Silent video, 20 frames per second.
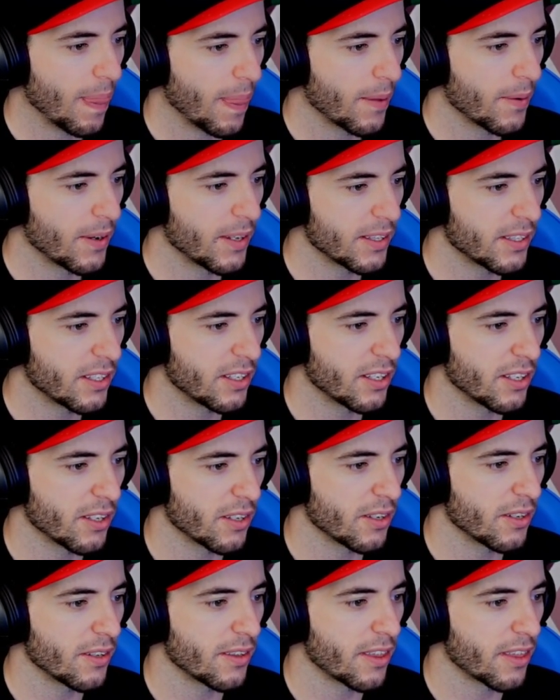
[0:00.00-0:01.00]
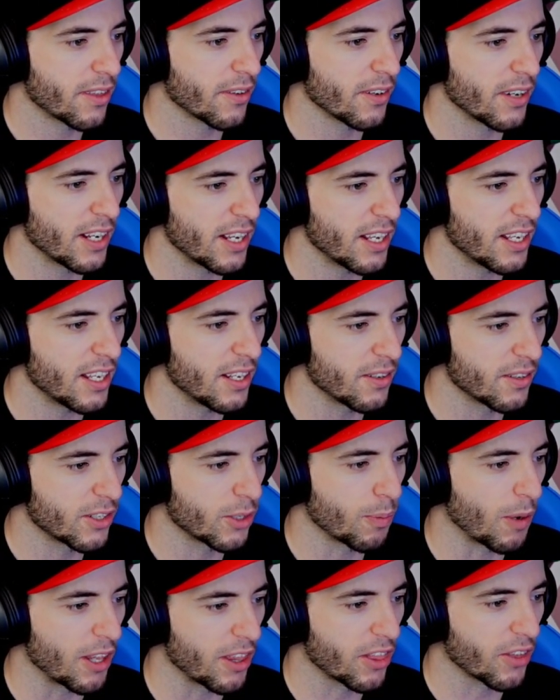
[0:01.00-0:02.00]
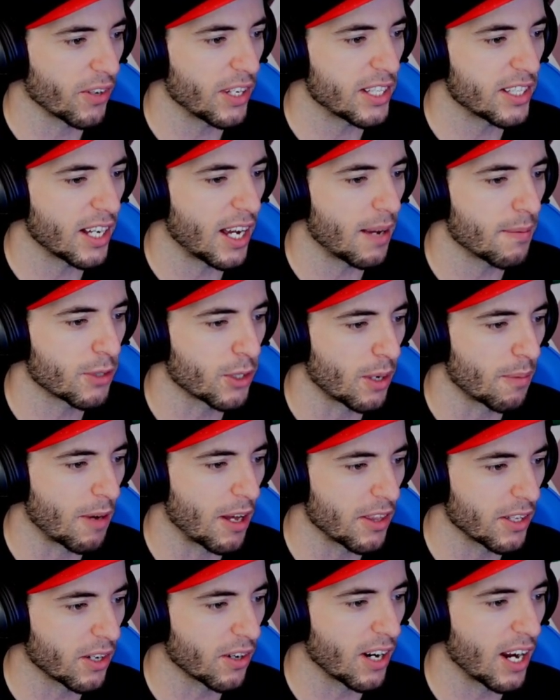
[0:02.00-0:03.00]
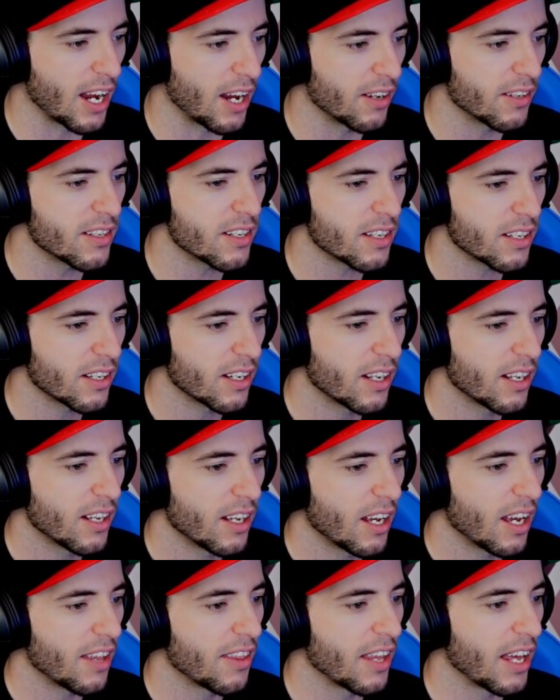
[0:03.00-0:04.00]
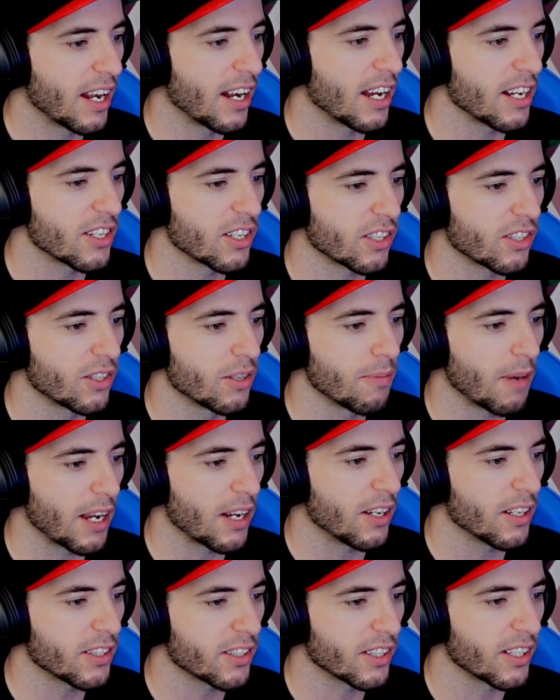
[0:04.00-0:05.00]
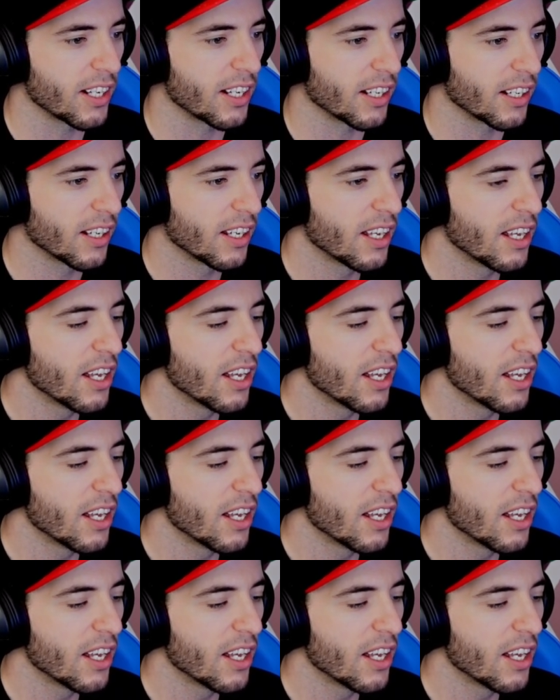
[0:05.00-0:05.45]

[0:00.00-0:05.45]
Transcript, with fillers: One, two, three. He spun three times, so I'm on the ground. And then I just do my alternating.